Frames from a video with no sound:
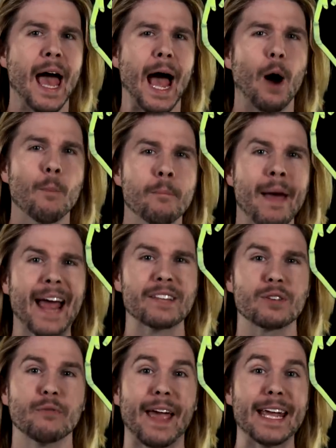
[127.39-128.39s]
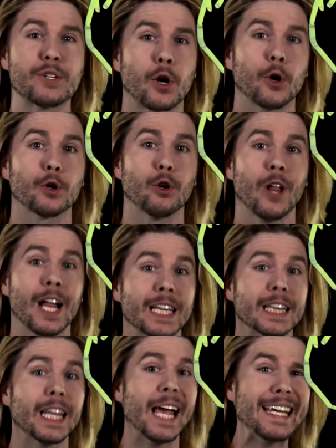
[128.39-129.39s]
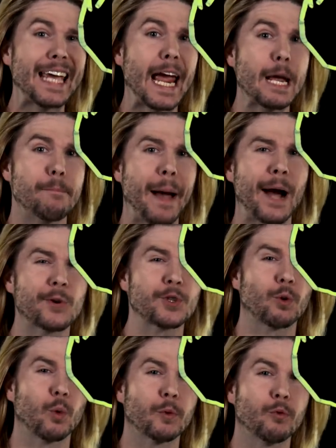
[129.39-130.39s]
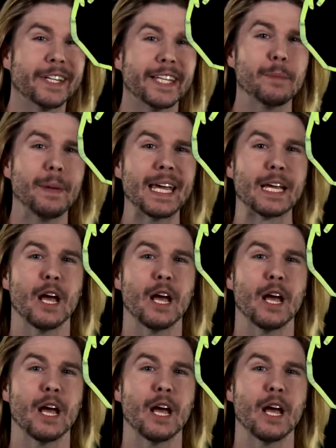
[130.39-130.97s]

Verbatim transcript: how massive a turtle like a Bowser would really be.